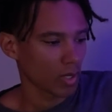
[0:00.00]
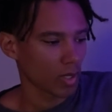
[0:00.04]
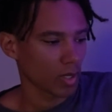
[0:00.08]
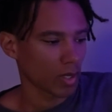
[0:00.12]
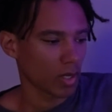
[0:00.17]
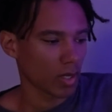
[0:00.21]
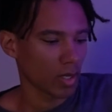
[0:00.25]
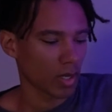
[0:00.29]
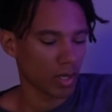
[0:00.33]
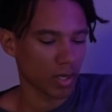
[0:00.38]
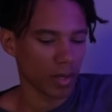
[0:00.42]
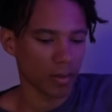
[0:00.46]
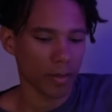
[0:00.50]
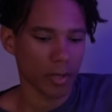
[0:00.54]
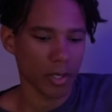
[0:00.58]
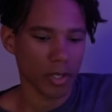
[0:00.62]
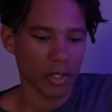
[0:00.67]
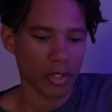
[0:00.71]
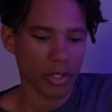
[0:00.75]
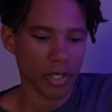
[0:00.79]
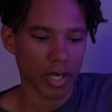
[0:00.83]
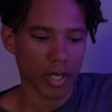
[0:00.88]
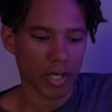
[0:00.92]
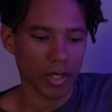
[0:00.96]
and I'm gonna
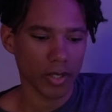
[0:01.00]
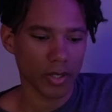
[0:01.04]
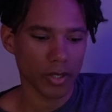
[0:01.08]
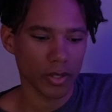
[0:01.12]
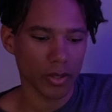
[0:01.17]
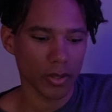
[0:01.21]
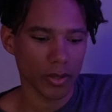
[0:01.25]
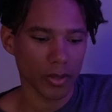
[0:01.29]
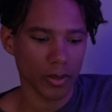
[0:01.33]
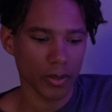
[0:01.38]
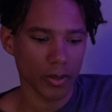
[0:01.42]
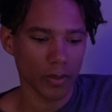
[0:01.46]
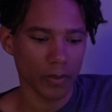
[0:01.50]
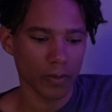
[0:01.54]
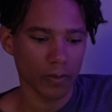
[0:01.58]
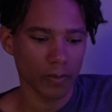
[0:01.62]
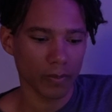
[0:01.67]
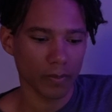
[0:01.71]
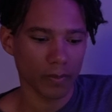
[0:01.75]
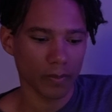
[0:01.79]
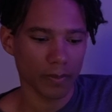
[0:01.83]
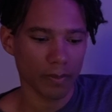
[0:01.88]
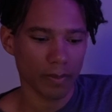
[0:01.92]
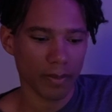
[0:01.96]
try to
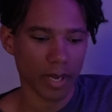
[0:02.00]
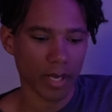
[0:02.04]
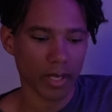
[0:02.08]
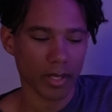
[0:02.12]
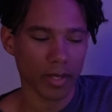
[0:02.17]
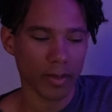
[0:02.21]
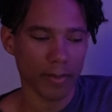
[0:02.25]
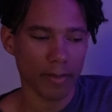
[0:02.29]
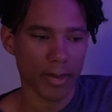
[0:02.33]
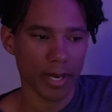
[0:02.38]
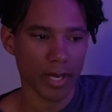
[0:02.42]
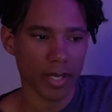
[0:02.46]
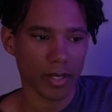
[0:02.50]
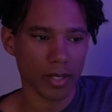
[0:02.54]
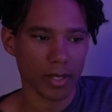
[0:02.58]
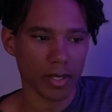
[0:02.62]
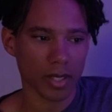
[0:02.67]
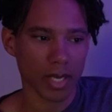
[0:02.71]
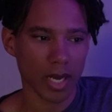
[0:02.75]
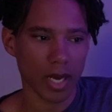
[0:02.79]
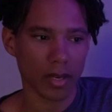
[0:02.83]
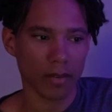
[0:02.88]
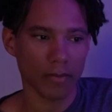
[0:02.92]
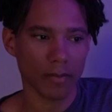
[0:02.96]
make the
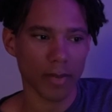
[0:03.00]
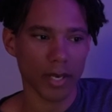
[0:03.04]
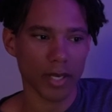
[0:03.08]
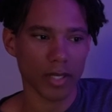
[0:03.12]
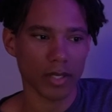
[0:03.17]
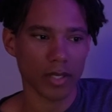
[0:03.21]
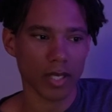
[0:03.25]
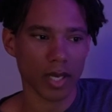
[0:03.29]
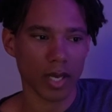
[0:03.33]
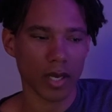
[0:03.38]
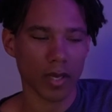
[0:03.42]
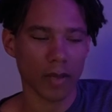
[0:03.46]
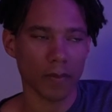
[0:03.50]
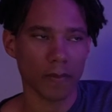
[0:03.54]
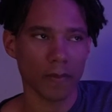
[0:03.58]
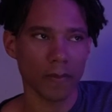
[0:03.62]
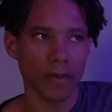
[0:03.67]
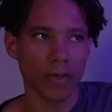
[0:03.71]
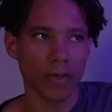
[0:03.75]
best out of my time,